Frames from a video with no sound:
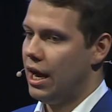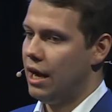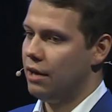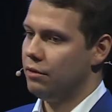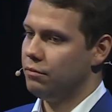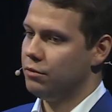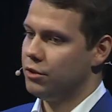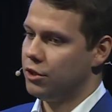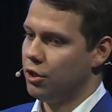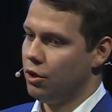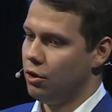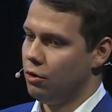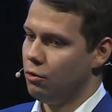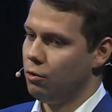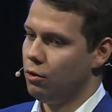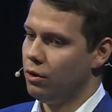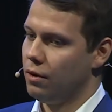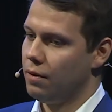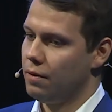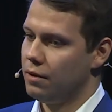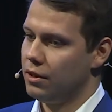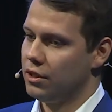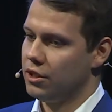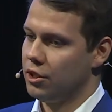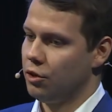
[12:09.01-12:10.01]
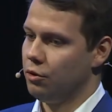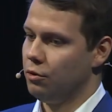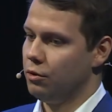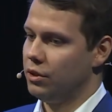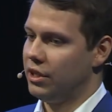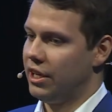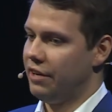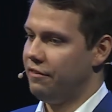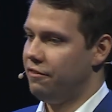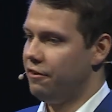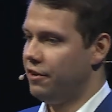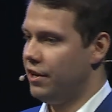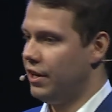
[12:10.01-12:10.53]
So
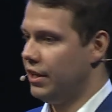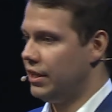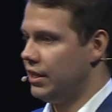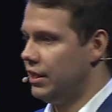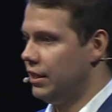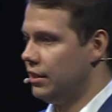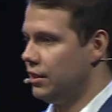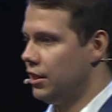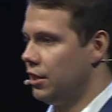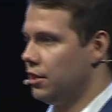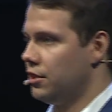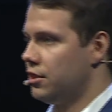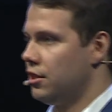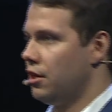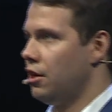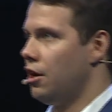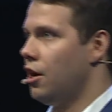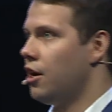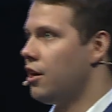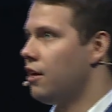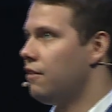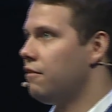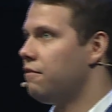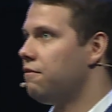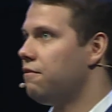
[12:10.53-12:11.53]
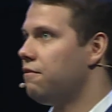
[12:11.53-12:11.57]
definitely there's a lot of